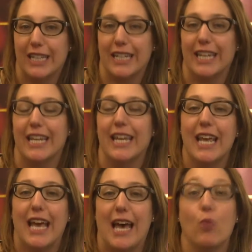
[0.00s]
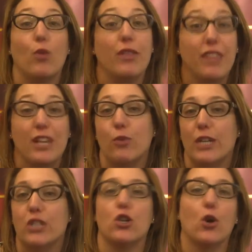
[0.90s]
clinic within
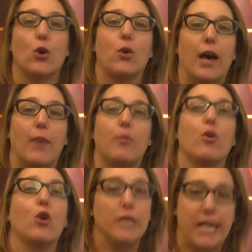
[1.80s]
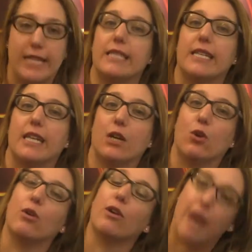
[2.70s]
which no protesting
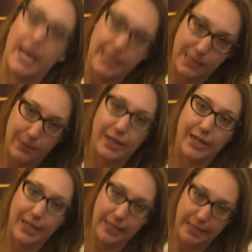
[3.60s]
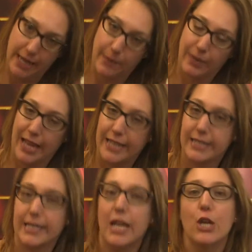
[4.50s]
or harassment can take
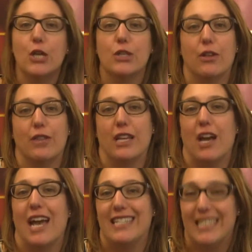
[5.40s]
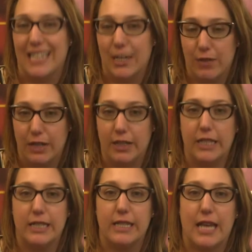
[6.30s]
place. So the idea
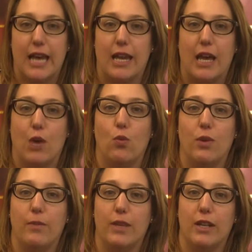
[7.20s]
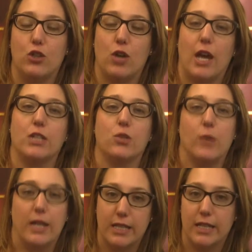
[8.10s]
really is that women trying to
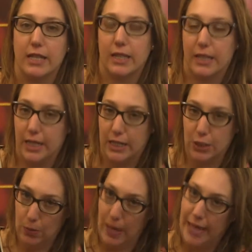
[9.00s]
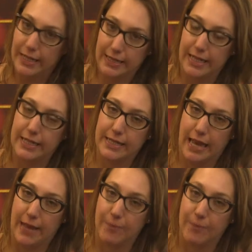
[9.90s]
enter the clinic to access